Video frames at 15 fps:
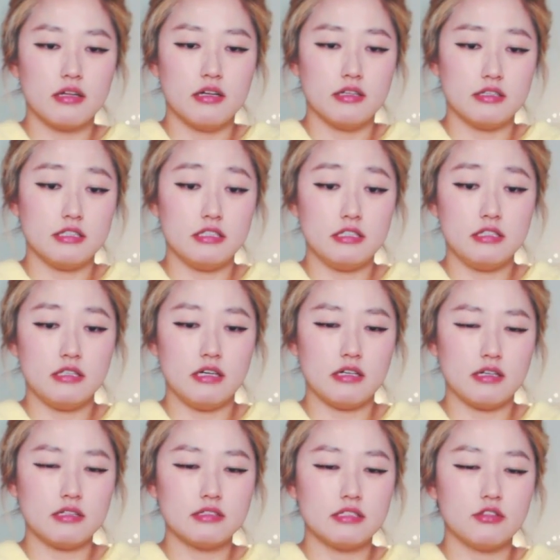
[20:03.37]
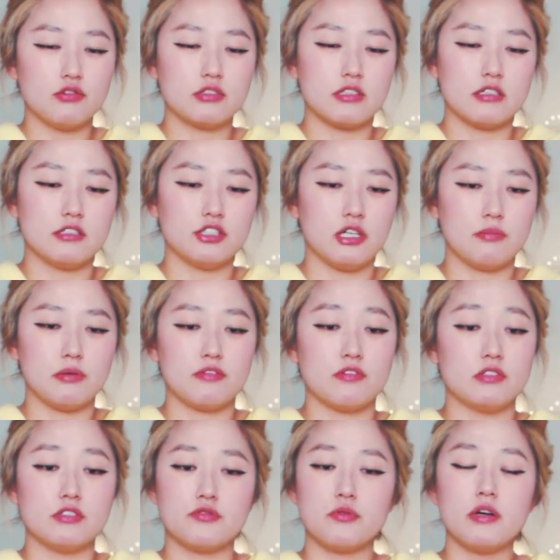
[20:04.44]
Yeah, I guess he was kind of
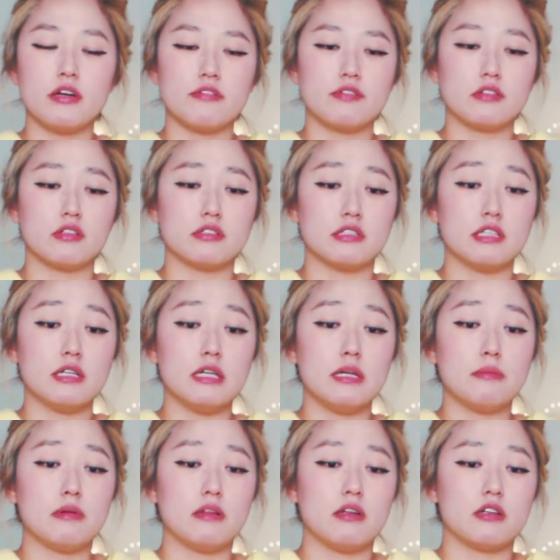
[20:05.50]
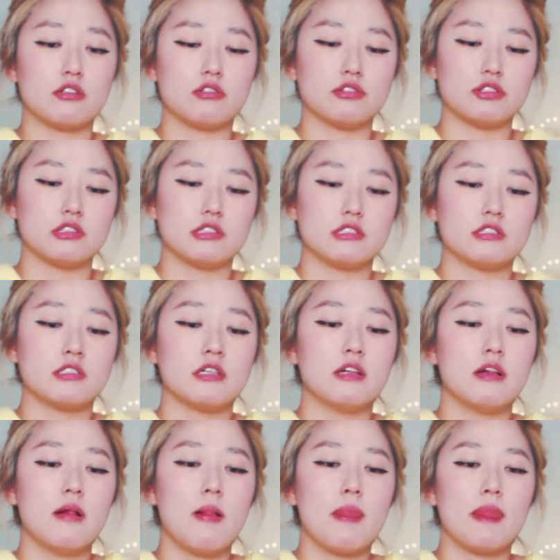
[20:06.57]
shopping for his wife because he eats a lot of
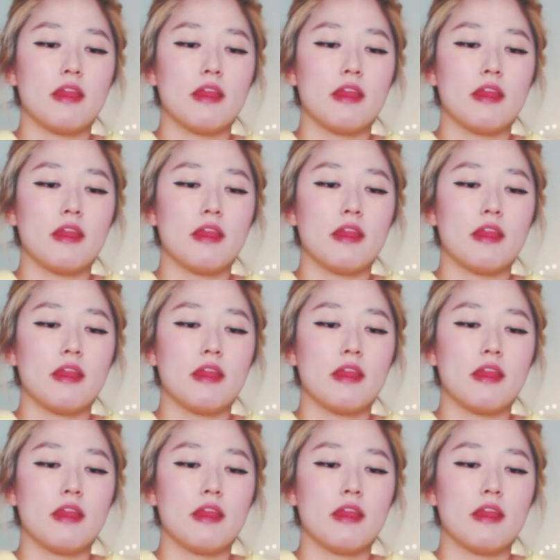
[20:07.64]
groceries.